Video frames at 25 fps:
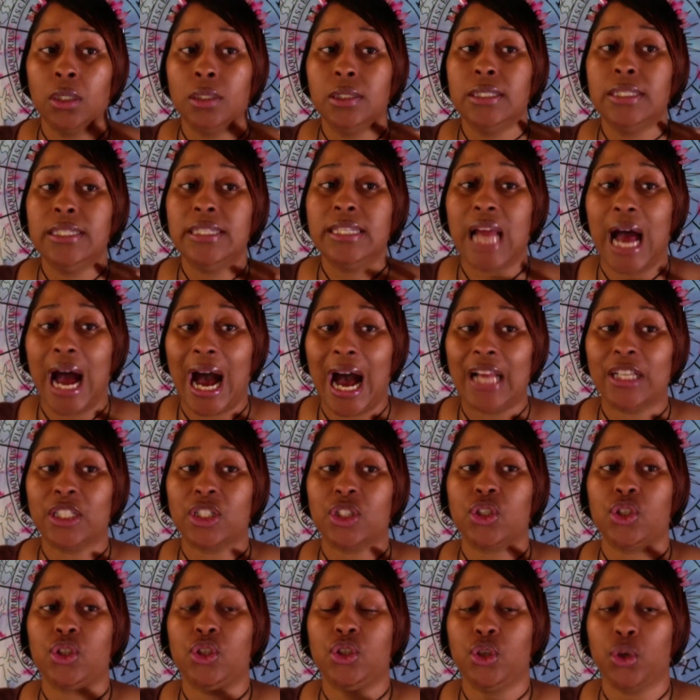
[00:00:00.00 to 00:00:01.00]
not
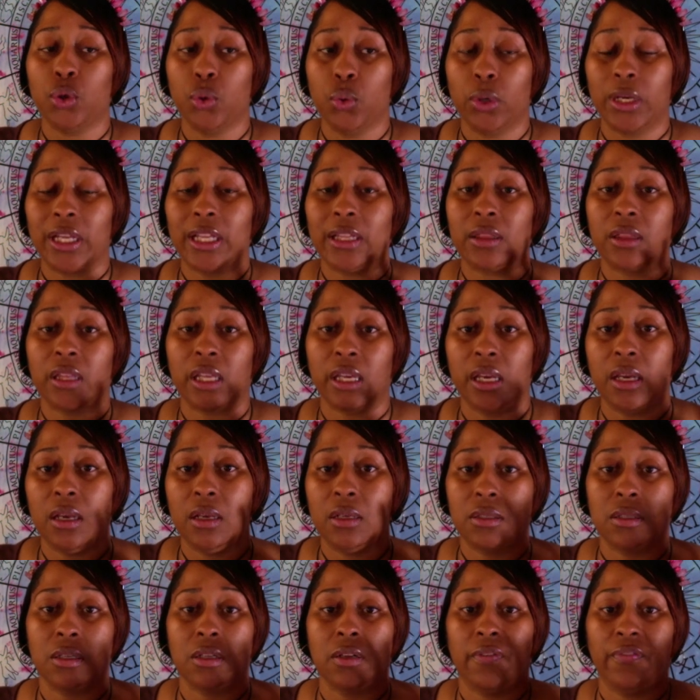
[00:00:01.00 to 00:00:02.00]
doing
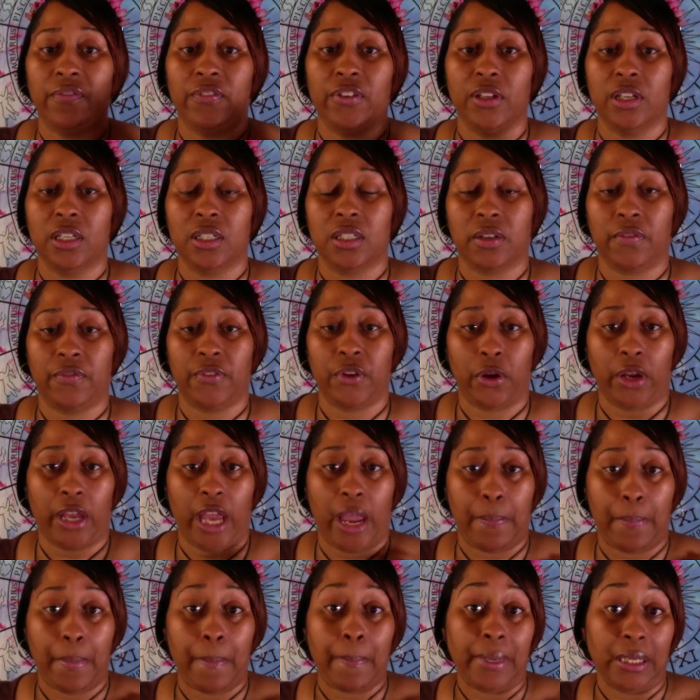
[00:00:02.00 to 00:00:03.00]
things to the fullest of your
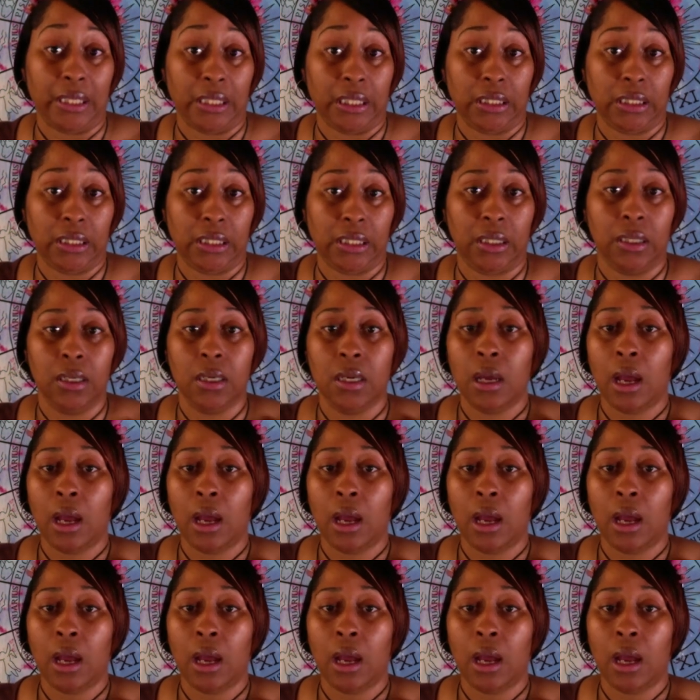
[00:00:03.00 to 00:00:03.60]
capability.